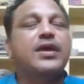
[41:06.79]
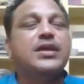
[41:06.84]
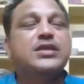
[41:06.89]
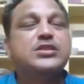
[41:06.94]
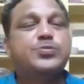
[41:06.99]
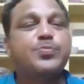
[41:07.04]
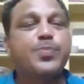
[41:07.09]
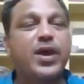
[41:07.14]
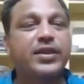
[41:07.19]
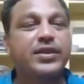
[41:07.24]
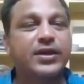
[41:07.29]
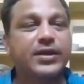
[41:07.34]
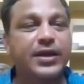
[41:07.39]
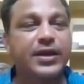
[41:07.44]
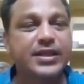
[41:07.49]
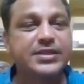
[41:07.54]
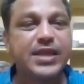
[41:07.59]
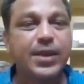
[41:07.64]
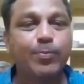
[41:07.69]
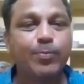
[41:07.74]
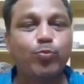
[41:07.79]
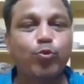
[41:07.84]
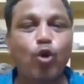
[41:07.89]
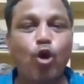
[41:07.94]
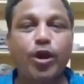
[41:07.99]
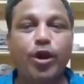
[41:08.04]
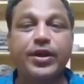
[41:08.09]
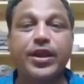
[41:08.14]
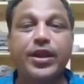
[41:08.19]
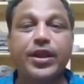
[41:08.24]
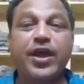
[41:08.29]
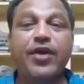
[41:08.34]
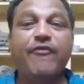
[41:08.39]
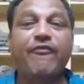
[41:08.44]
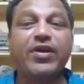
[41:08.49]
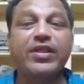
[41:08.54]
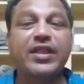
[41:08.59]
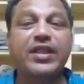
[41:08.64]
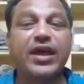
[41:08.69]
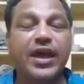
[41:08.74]
This method is employed
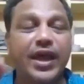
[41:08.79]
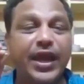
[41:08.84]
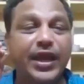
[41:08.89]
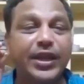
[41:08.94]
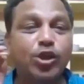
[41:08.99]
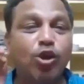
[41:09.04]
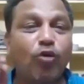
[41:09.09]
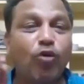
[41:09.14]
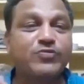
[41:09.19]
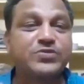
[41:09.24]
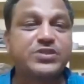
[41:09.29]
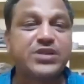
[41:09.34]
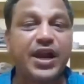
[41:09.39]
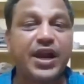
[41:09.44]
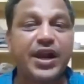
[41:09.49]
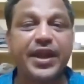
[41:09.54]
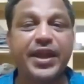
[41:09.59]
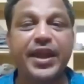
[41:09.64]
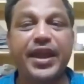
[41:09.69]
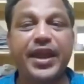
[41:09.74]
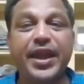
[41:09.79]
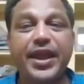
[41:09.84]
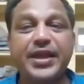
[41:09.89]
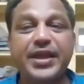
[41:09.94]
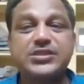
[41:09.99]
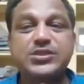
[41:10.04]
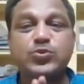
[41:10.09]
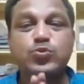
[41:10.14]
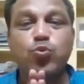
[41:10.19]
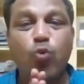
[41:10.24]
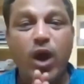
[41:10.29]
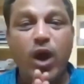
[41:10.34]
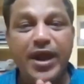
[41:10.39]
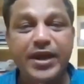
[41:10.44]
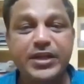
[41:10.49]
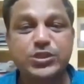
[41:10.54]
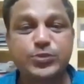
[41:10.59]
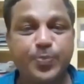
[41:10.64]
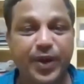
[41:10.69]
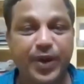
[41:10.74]
when the area of study is
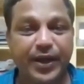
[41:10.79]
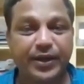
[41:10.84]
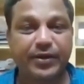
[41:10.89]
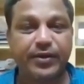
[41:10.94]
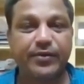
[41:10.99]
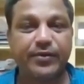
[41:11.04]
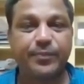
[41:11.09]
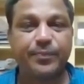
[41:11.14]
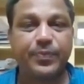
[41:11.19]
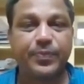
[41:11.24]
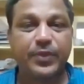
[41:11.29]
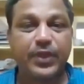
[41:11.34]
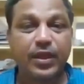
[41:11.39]
widespread.